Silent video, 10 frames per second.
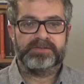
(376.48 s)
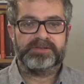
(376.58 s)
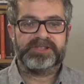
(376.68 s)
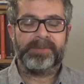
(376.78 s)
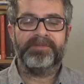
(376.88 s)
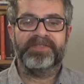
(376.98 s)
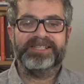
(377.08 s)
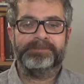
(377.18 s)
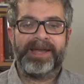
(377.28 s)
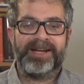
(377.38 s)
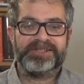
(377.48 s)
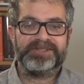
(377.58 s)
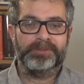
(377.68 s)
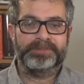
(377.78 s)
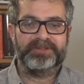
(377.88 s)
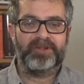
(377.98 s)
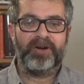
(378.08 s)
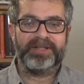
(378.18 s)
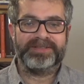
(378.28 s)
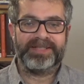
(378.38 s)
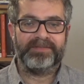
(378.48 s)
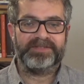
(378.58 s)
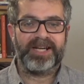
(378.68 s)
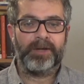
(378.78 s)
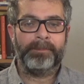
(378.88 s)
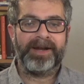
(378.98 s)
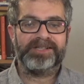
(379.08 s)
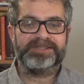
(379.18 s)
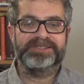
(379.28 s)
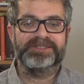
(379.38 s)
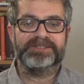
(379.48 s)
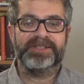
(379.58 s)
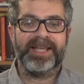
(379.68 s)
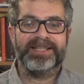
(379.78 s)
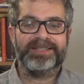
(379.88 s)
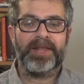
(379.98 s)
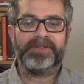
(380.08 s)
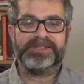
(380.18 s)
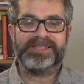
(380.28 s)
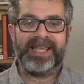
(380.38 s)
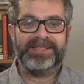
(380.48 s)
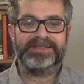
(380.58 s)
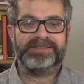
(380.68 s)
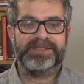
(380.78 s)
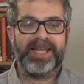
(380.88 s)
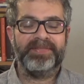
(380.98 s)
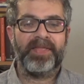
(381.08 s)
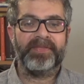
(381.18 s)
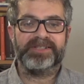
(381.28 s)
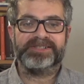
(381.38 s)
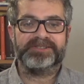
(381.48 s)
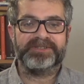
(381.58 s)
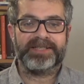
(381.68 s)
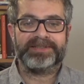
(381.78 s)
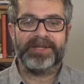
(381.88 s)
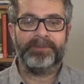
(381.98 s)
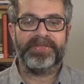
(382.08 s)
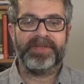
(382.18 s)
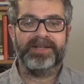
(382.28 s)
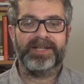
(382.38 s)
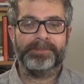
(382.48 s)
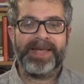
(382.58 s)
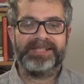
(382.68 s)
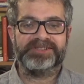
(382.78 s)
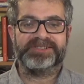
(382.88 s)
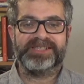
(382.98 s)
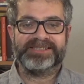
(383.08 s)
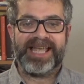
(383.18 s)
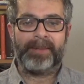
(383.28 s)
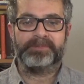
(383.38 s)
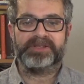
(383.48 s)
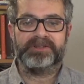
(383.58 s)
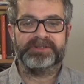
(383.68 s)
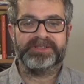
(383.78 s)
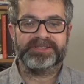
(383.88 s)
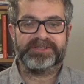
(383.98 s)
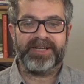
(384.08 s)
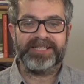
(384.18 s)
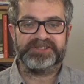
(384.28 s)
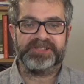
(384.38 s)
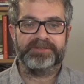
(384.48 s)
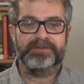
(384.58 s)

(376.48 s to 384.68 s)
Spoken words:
Some of these personal prerogatives are personal in another sense, in that they are strictly within Her Majesty's absolute discretion.